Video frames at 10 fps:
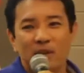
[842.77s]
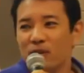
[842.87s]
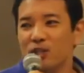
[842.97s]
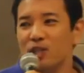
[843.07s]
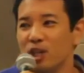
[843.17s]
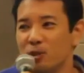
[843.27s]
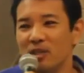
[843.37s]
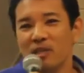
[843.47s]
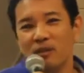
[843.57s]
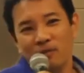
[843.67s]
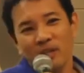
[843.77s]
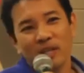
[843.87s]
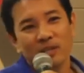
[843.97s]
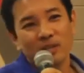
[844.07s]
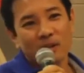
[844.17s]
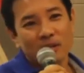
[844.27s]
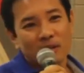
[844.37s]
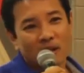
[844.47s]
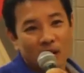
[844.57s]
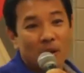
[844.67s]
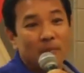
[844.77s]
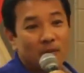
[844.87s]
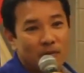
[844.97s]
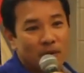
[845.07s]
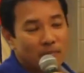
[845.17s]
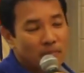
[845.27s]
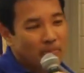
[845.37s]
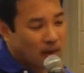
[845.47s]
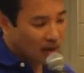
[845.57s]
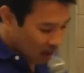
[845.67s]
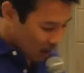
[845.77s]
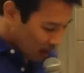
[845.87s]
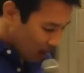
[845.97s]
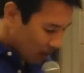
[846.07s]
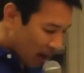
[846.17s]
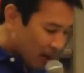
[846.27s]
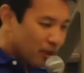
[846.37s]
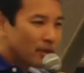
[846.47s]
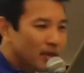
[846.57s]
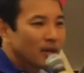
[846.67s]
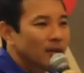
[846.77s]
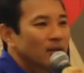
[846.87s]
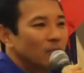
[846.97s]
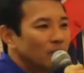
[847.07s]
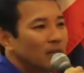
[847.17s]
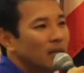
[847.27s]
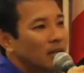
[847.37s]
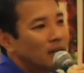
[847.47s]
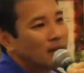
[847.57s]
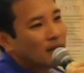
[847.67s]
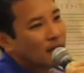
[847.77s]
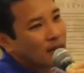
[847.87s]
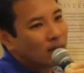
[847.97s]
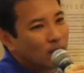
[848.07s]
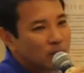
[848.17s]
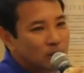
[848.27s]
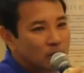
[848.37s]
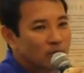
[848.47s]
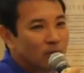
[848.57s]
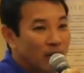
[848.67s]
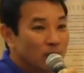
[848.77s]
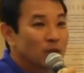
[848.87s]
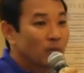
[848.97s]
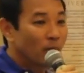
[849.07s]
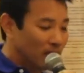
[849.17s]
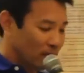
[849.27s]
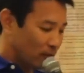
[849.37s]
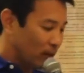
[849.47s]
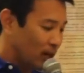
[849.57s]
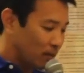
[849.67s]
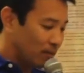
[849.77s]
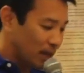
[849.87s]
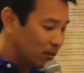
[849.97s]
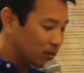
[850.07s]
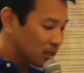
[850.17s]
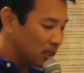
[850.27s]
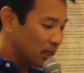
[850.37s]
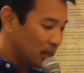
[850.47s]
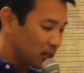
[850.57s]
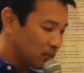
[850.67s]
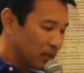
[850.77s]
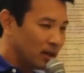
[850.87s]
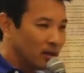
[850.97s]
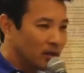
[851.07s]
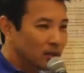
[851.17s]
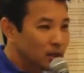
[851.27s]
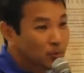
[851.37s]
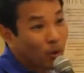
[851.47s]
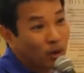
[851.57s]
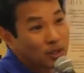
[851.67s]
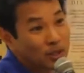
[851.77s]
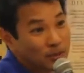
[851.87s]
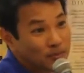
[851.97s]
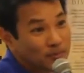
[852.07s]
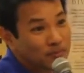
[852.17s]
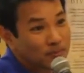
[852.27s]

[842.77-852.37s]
where different judgments and feelings are coming from. I think really the most useful entry point for him that I've seen has been sports.